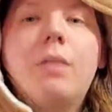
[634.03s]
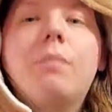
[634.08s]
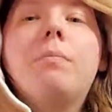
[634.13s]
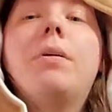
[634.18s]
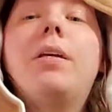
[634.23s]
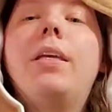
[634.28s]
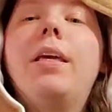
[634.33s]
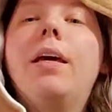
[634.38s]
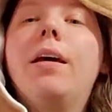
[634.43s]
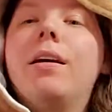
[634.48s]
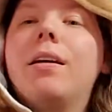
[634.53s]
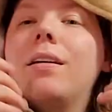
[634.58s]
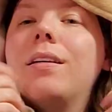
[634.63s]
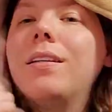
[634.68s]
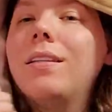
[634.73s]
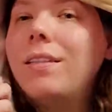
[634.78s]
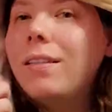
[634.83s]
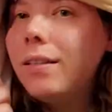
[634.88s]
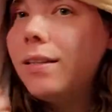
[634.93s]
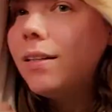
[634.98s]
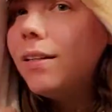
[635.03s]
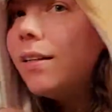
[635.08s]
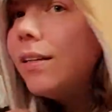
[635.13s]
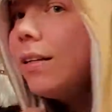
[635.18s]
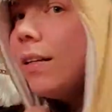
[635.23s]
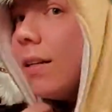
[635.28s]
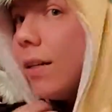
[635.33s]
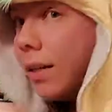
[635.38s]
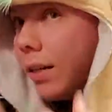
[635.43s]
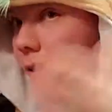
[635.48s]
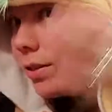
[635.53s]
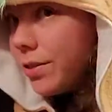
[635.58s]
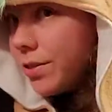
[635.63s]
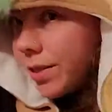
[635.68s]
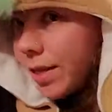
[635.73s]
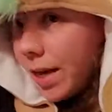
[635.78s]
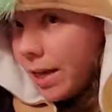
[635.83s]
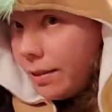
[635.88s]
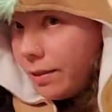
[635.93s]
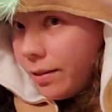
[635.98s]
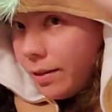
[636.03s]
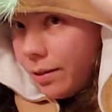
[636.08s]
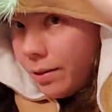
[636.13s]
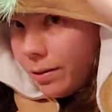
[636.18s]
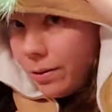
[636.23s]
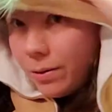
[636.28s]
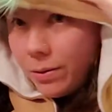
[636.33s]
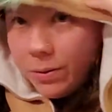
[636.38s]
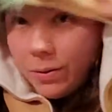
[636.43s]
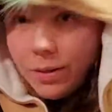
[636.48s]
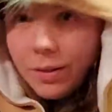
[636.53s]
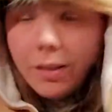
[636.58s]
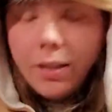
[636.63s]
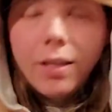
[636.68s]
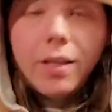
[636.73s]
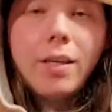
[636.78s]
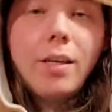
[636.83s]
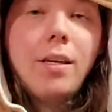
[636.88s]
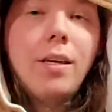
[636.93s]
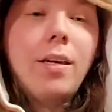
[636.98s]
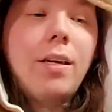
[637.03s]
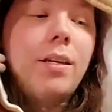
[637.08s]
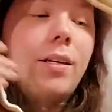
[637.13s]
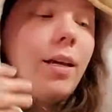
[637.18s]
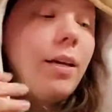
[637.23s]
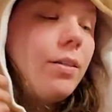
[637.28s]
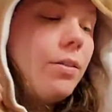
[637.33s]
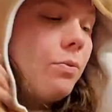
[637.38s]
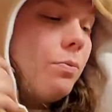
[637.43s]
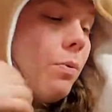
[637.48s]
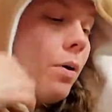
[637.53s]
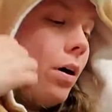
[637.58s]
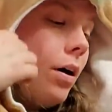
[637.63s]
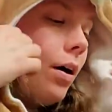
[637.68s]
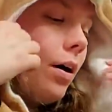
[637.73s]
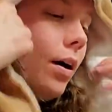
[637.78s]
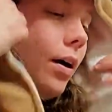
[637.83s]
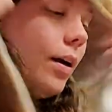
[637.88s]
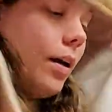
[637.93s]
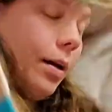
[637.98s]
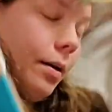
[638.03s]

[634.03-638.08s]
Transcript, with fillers: But yeah, here's Ello. And guess what?